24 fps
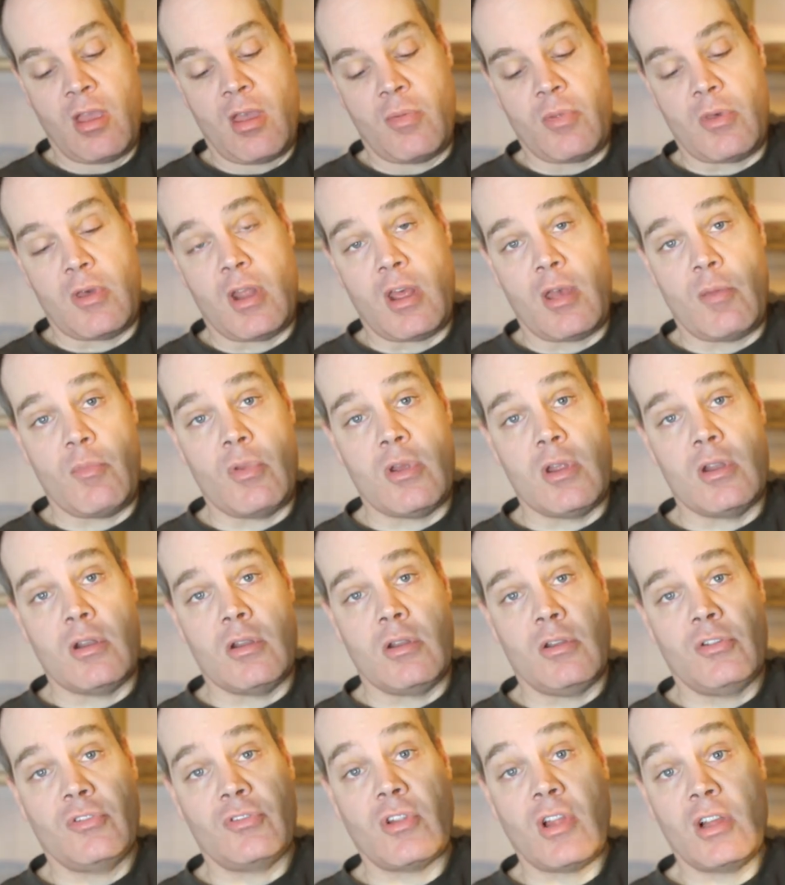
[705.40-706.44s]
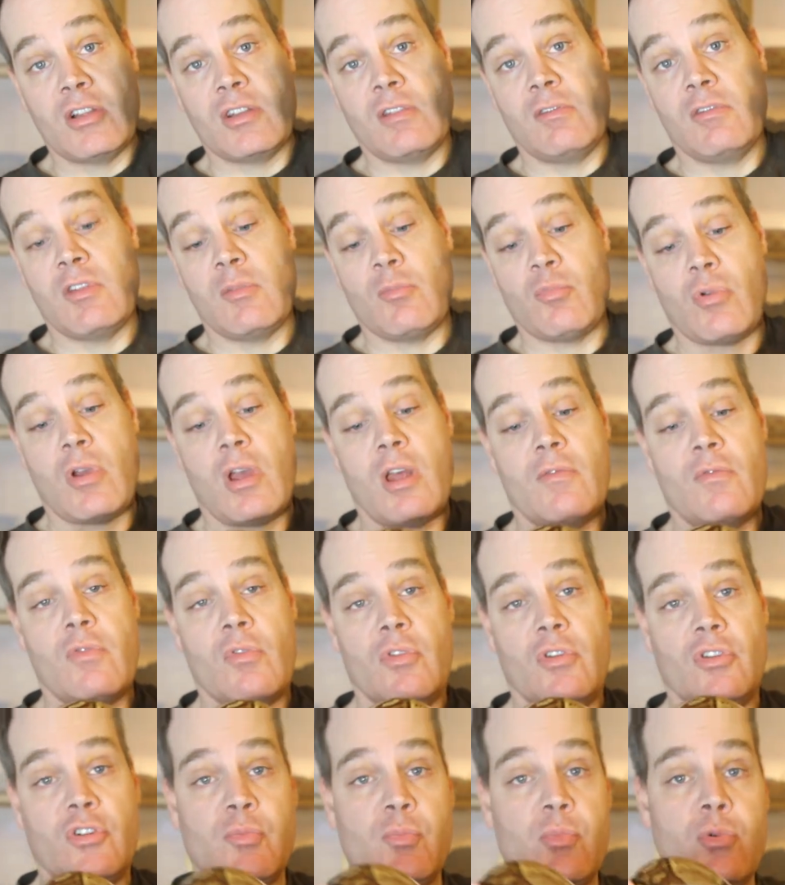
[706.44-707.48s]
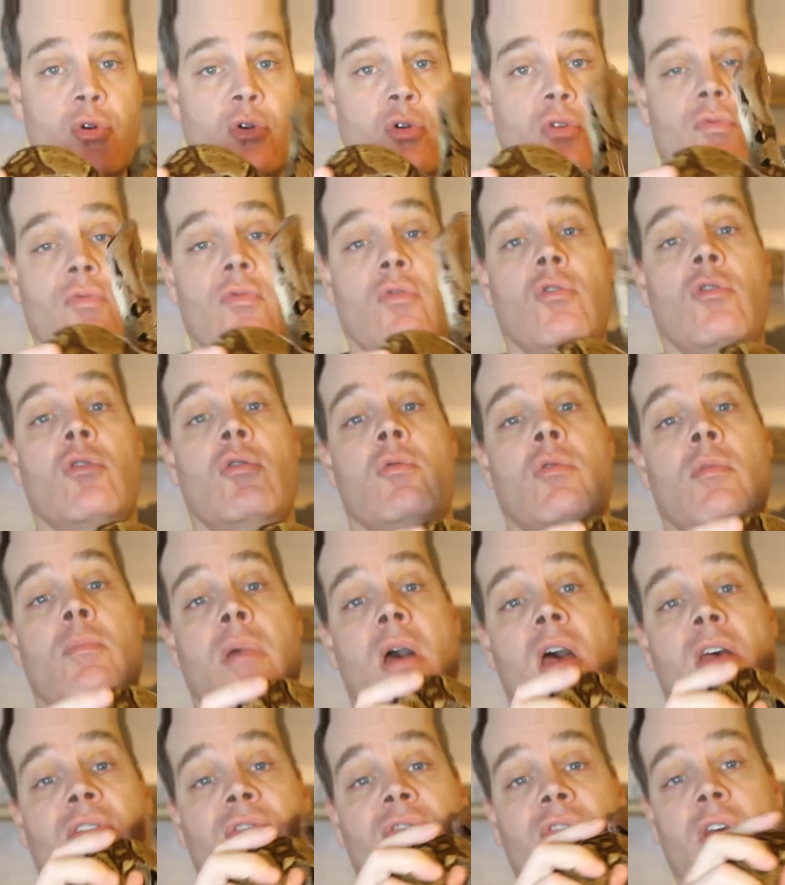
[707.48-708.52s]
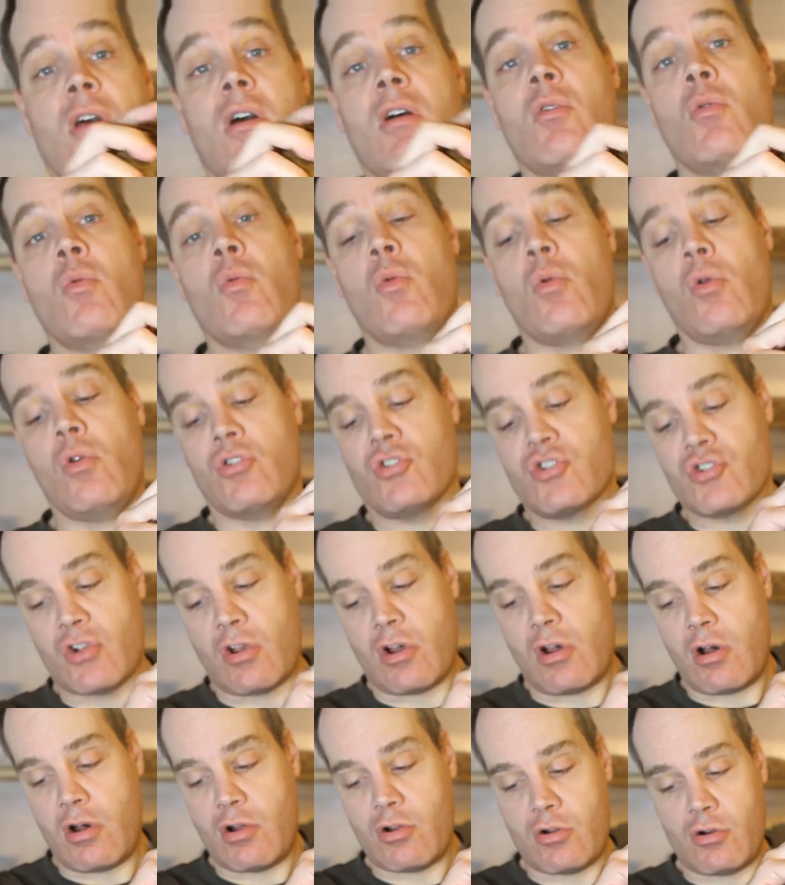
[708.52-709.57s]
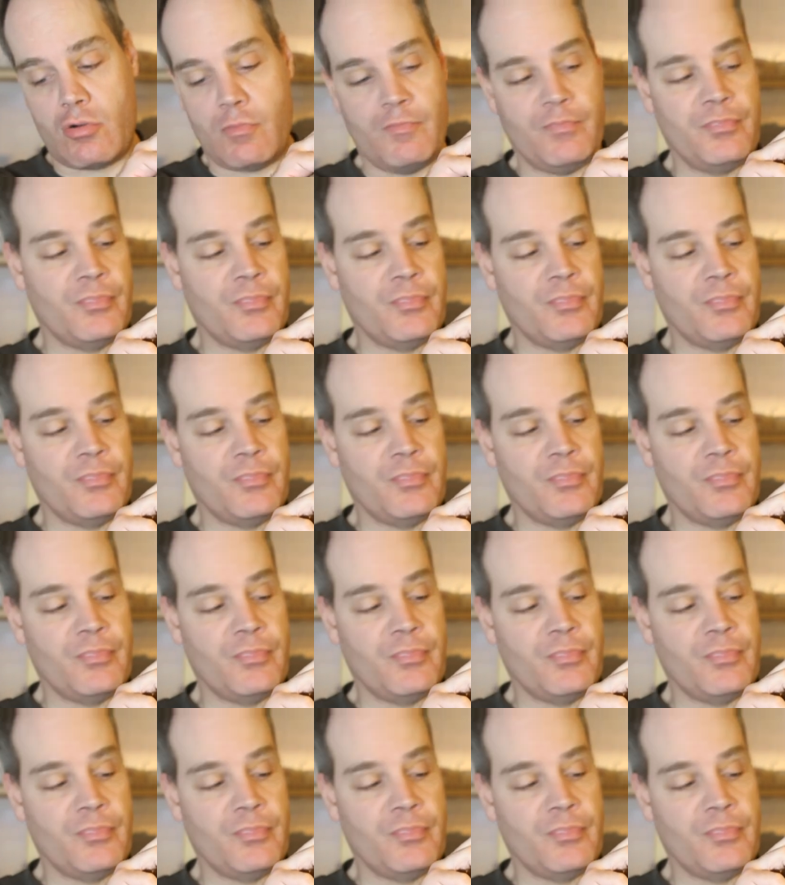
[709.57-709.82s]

that have been selectively bred for this beautiful pastel orange color.